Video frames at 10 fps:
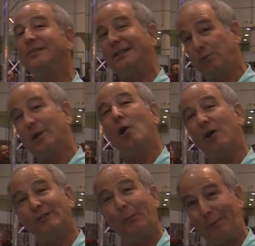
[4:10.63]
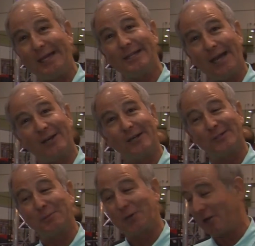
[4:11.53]
these will also be in that
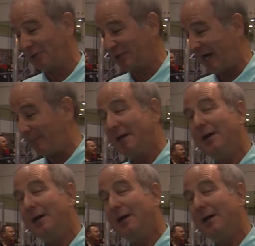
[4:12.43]
custom color shop.